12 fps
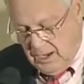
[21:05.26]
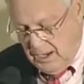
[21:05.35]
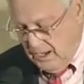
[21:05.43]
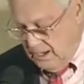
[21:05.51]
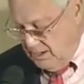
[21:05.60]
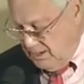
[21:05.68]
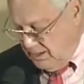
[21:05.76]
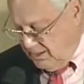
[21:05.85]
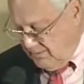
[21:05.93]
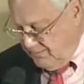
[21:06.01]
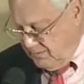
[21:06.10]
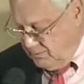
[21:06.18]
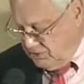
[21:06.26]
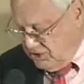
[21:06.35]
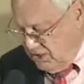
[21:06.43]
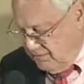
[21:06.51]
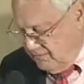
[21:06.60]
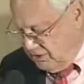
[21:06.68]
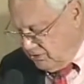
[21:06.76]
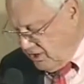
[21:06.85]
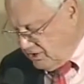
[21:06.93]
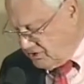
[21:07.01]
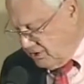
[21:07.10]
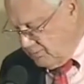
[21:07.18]
and uh, it was kind of
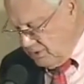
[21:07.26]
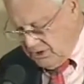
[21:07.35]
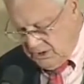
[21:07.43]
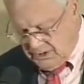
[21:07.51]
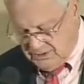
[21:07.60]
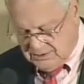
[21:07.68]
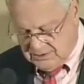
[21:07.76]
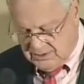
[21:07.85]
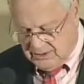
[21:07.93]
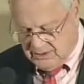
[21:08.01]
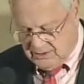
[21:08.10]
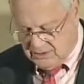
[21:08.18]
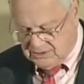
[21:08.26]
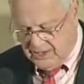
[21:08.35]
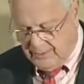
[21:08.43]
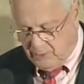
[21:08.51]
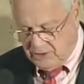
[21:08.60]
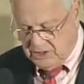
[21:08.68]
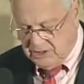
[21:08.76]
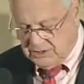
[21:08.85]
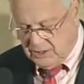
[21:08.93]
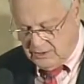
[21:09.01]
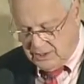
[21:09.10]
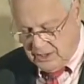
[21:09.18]
interesting because uh, there's a lot more
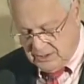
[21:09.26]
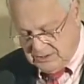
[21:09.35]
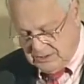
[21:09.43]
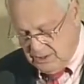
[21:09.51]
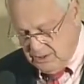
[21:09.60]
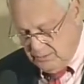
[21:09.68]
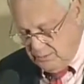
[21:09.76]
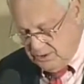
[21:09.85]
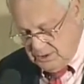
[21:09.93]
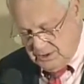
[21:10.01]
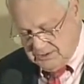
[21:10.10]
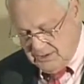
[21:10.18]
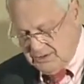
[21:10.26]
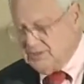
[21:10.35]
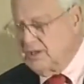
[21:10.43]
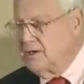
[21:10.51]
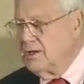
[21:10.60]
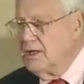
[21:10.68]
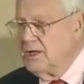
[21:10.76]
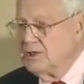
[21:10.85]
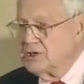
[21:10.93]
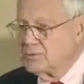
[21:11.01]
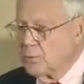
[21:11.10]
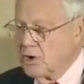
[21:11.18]
detail than I can tell you, but as I said,
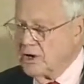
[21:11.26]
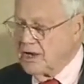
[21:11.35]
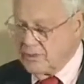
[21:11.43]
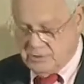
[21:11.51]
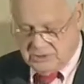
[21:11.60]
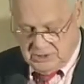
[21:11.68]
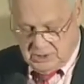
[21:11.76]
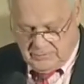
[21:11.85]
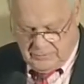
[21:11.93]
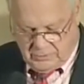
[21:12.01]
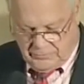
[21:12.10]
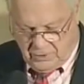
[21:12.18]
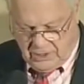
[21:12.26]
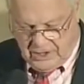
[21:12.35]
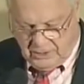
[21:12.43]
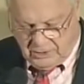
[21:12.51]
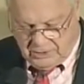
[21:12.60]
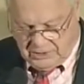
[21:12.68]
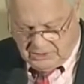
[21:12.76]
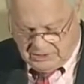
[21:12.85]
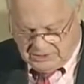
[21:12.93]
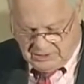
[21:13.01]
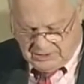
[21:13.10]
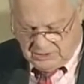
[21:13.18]
this morning I was interviewed for an hour and
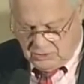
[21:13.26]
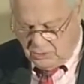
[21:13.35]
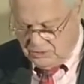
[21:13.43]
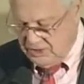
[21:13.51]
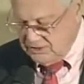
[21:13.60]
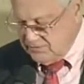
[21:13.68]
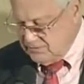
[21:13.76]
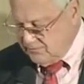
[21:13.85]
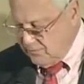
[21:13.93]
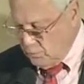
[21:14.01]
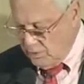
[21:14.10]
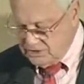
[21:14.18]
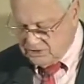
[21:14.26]
discussed the whole case for one